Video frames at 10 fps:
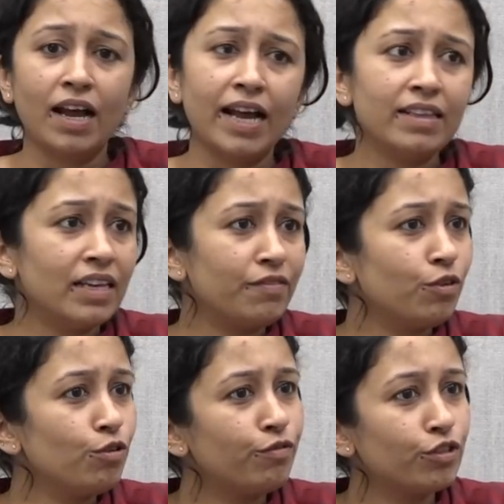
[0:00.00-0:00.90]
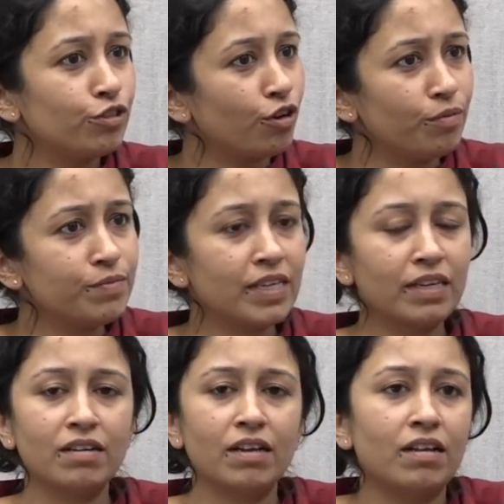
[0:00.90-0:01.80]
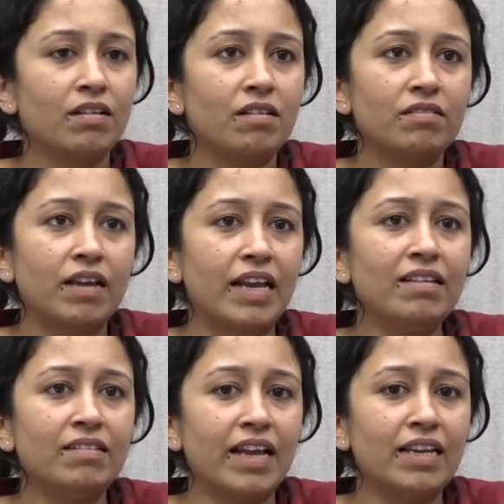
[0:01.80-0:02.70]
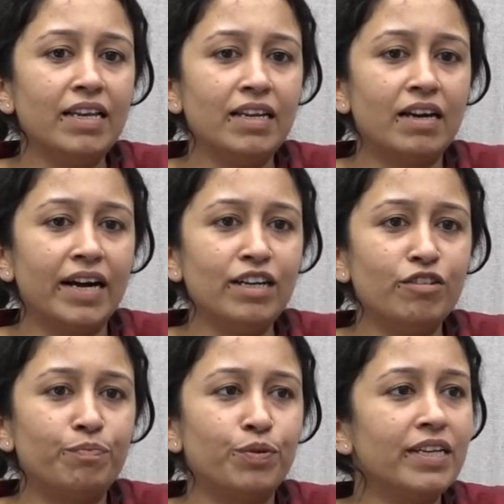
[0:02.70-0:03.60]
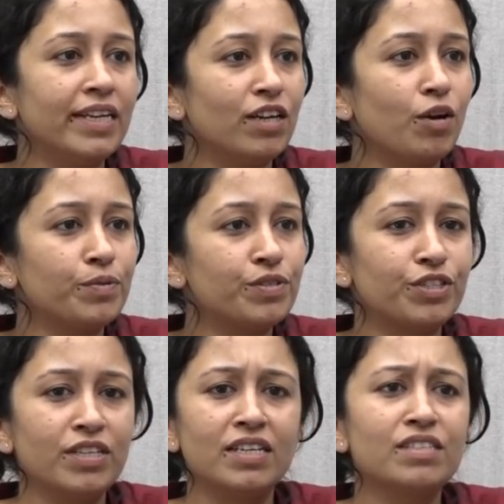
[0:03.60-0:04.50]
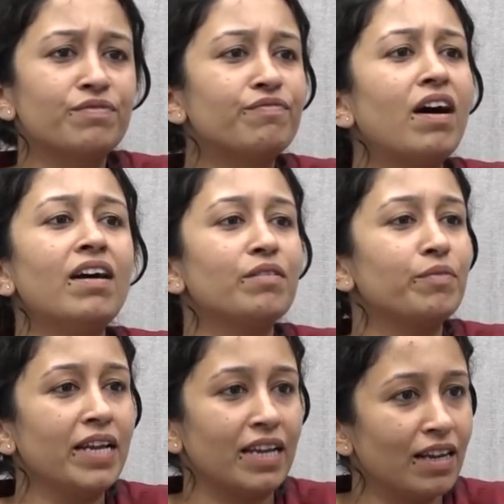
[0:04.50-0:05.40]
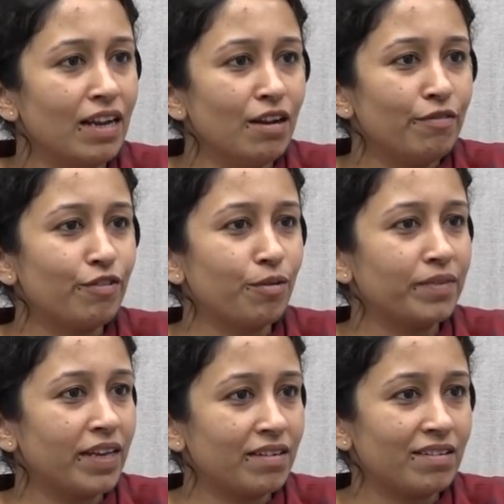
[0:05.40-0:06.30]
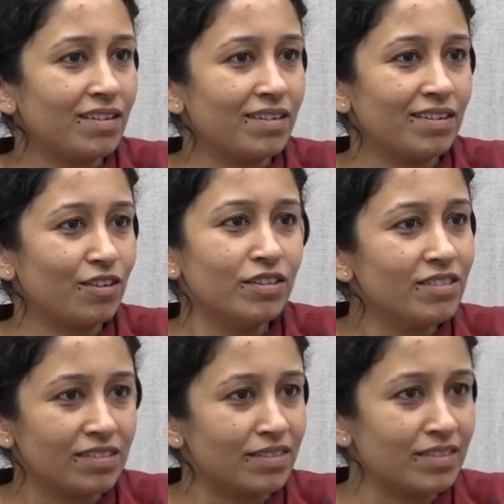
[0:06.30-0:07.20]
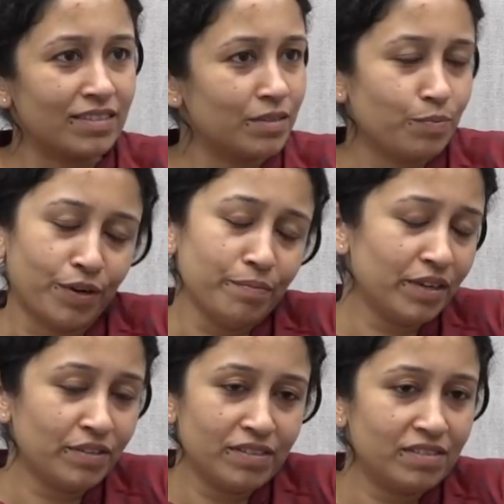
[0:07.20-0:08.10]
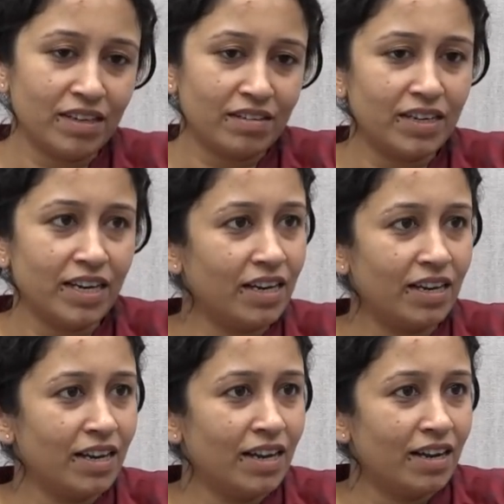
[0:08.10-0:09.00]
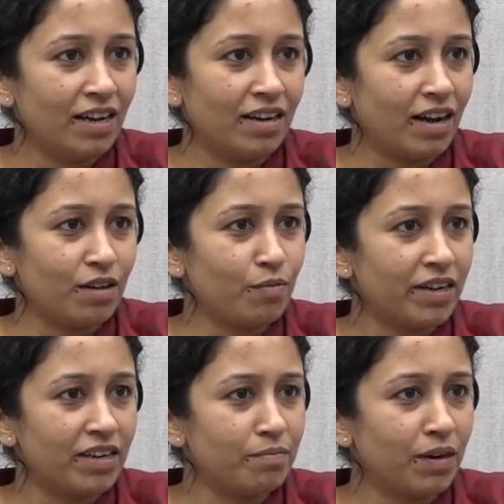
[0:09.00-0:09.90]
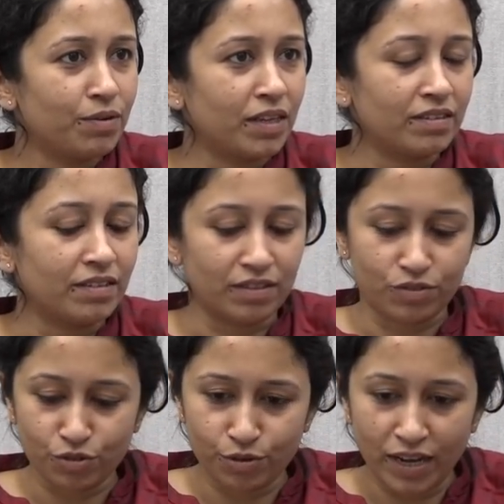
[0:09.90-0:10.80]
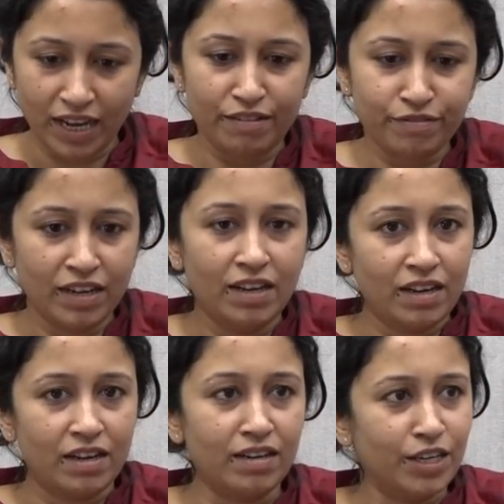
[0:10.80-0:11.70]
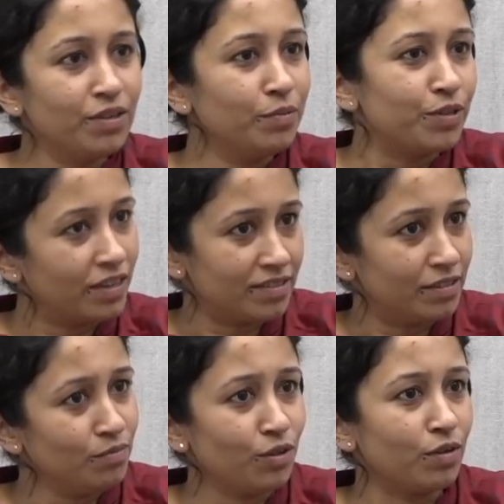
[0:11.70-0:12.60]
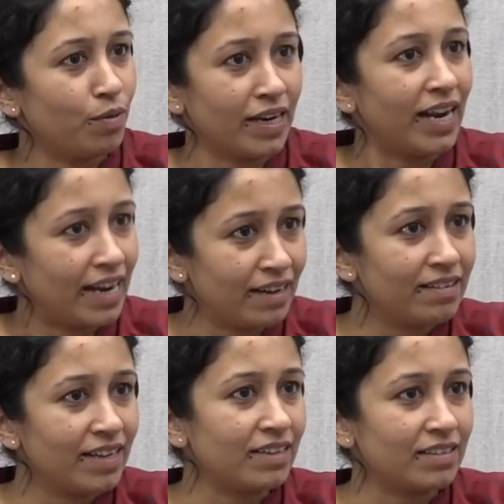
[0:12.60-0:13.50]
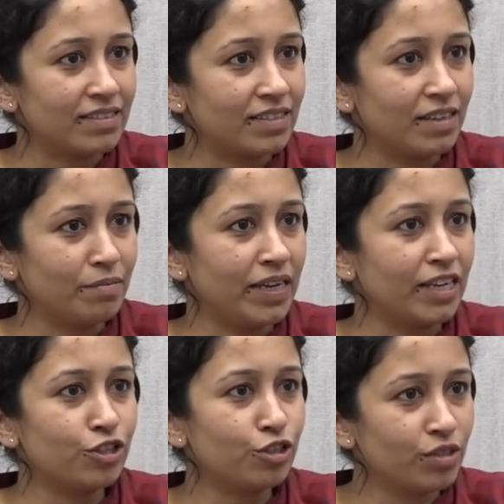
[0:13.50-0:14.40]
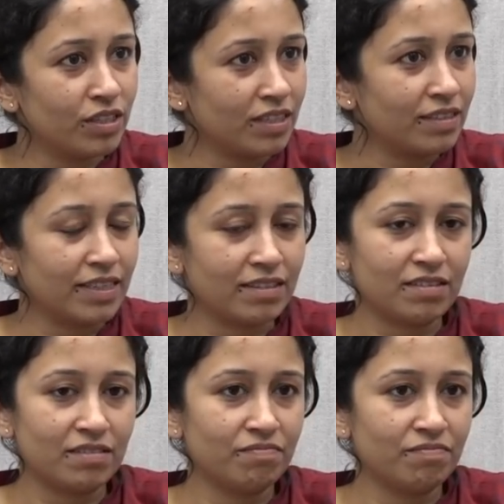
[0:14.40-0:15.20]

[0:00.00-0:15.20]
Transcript: and they have to look for jobs and uh, any, any kind of political opposition is far away from their consciousness at this point because they really are worried about other things. So, you have a neoliberalism on the one hand that is making sure that